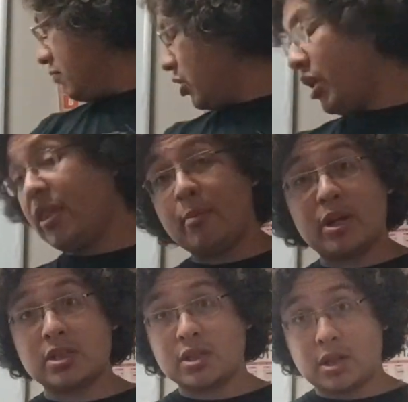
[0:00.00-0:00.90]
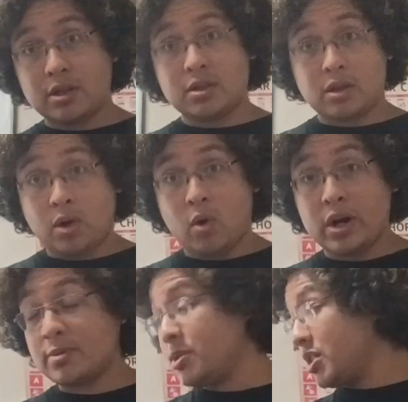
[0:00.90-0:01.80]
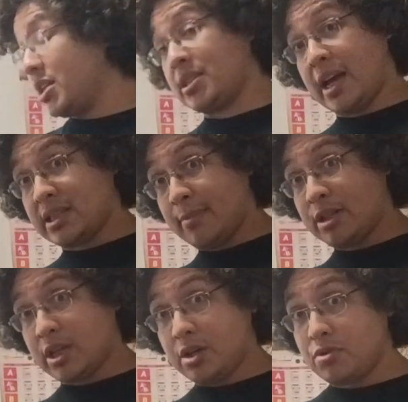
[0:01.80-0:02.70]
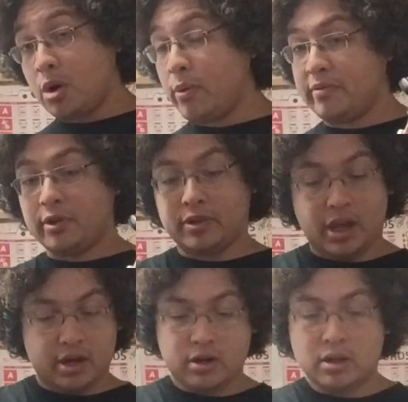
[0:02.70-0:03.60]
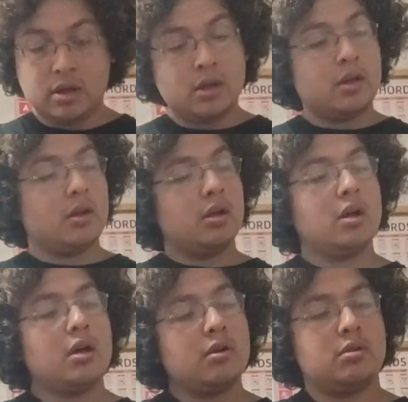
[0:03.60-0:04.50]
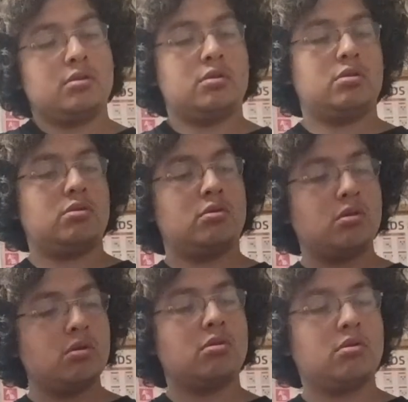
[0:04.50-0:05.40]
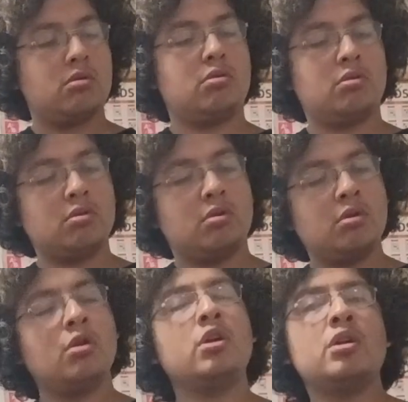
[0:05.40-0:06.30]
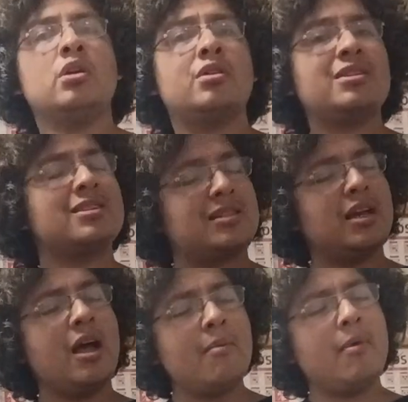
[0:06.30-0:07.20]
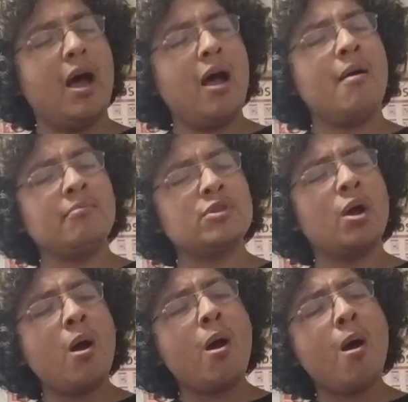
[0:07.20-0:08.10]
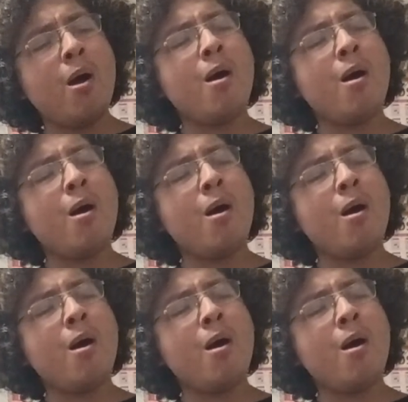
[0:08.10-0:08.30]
so then that brings us into the chorus, which is the exact same as the intro. We've learned that. This time I'm told